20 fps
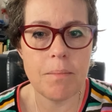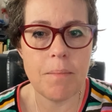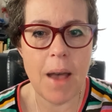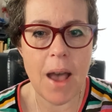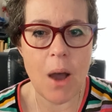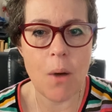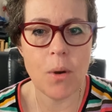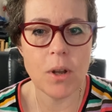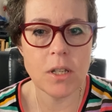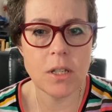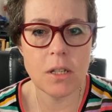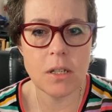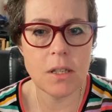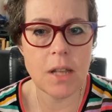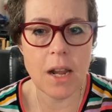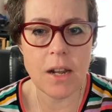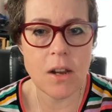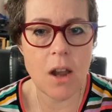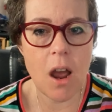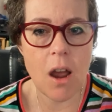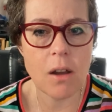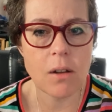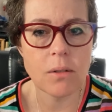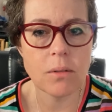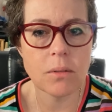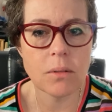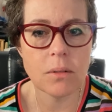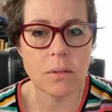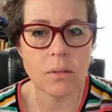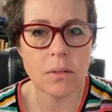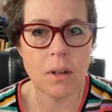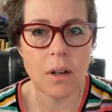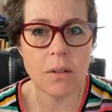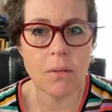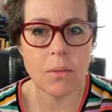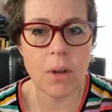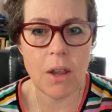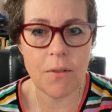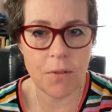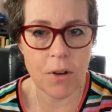power to say no
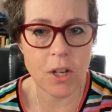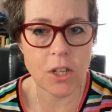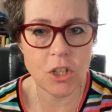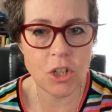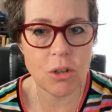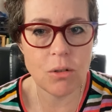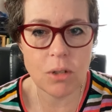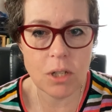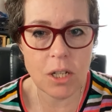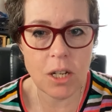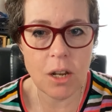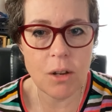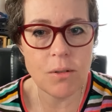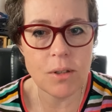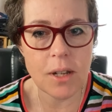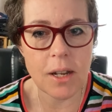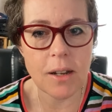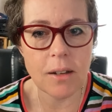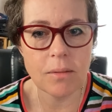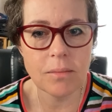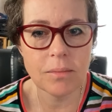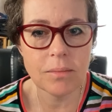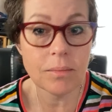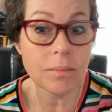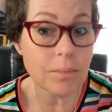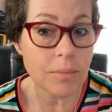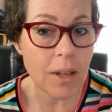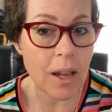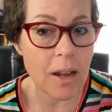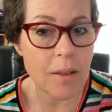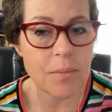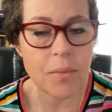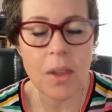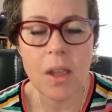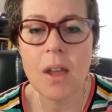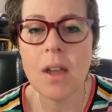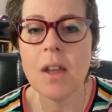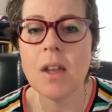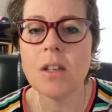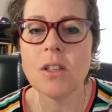if I choose to use it. Yeah.
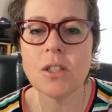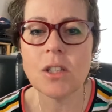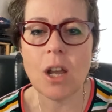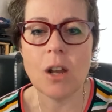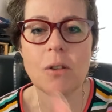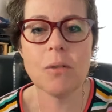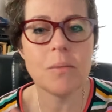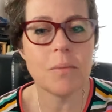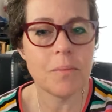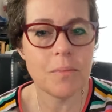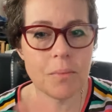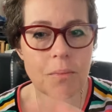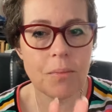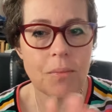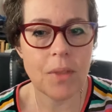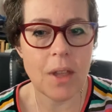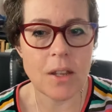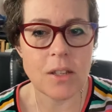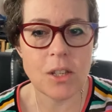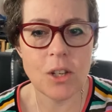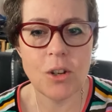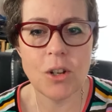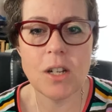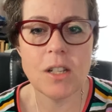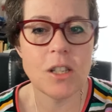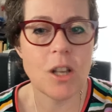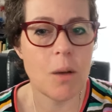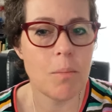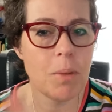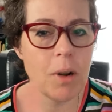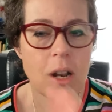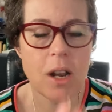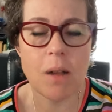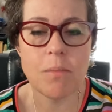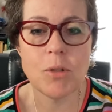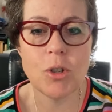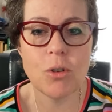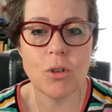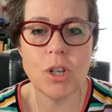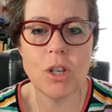So that's a good example, and
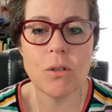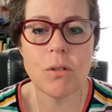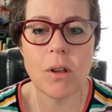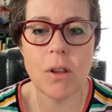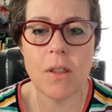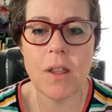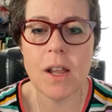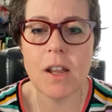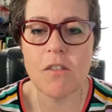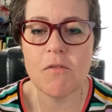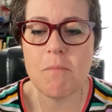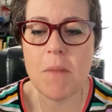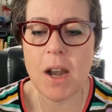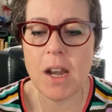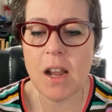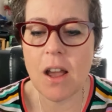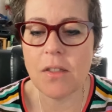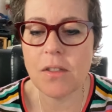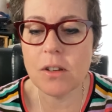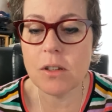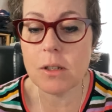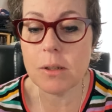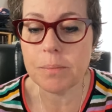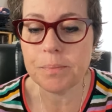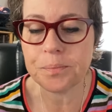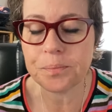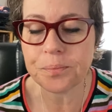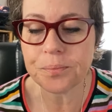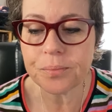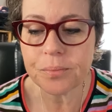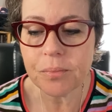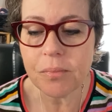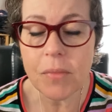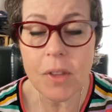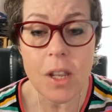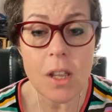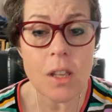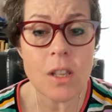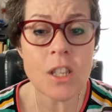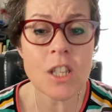I'm sure you can think of many others.
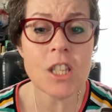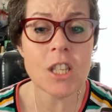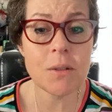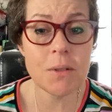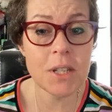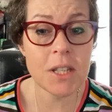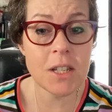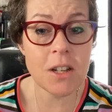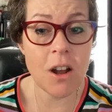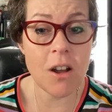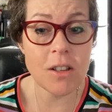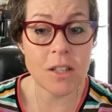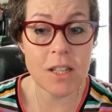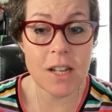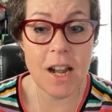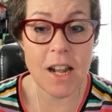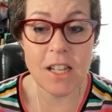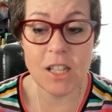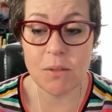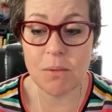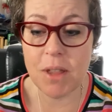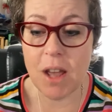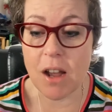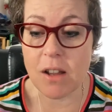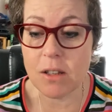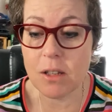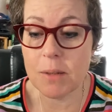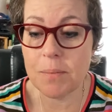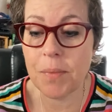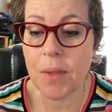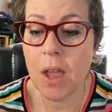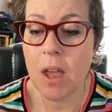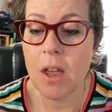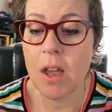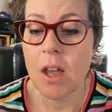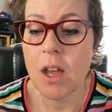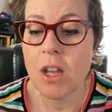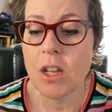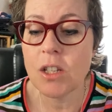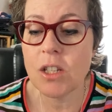So it starts and ends with us.
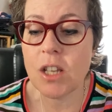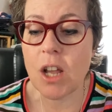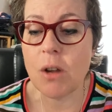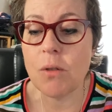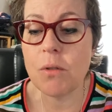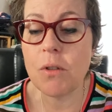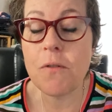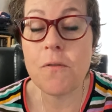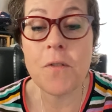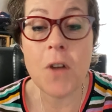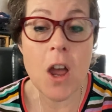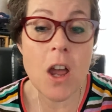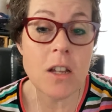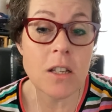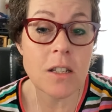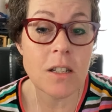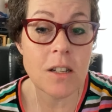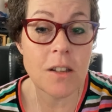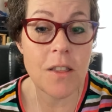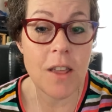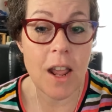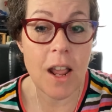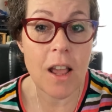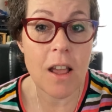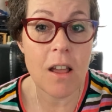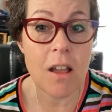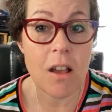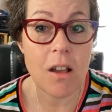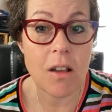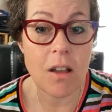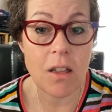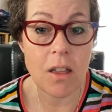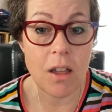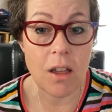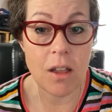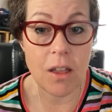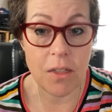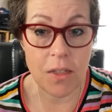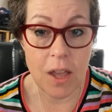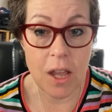So the first thing
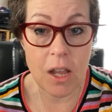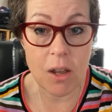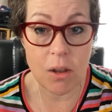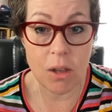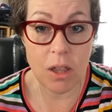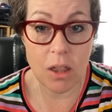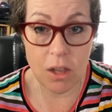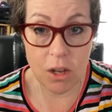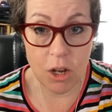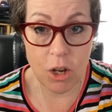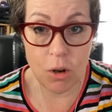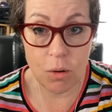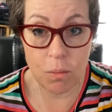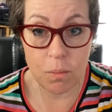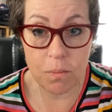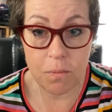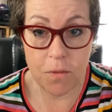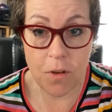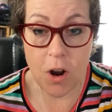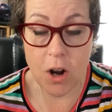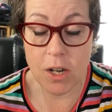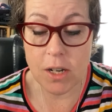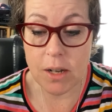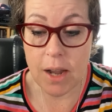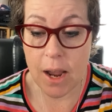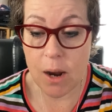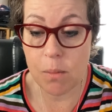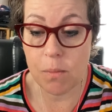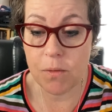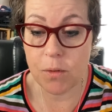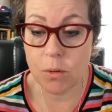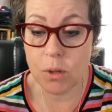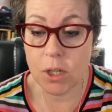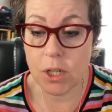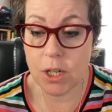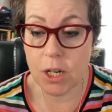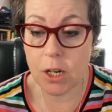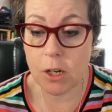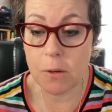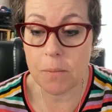I think that you find helpful
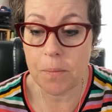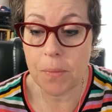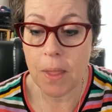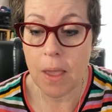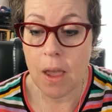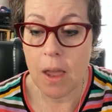to do